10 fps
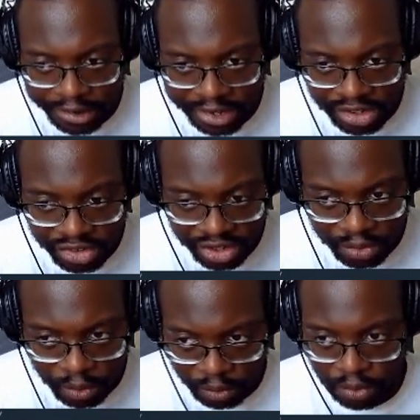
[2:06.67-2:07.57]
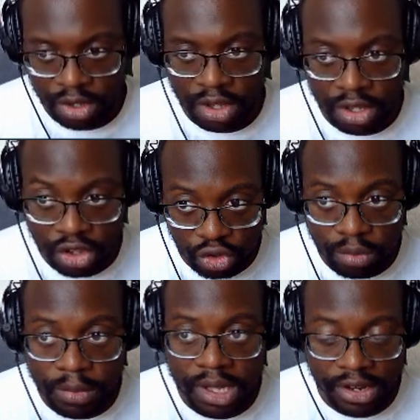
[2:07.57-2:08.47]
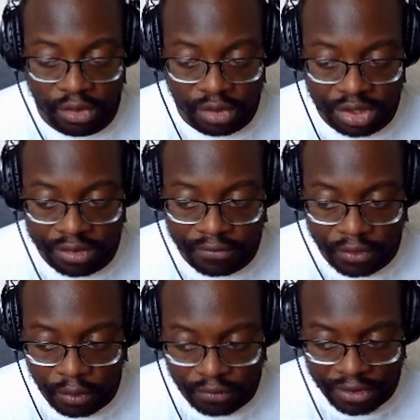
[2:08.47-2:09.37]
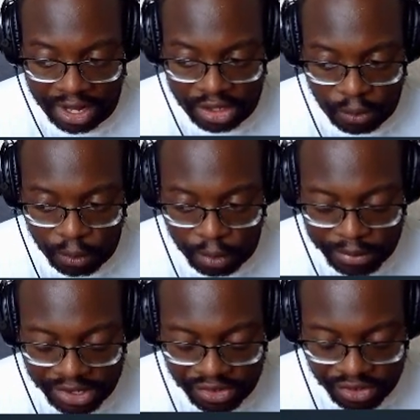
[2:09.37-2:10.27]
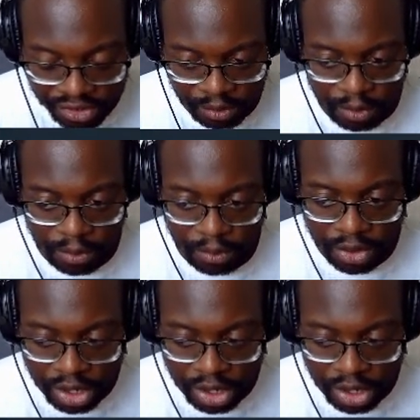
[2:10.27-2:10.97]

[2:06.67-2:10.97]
In general, the accumulator's default value will be 0.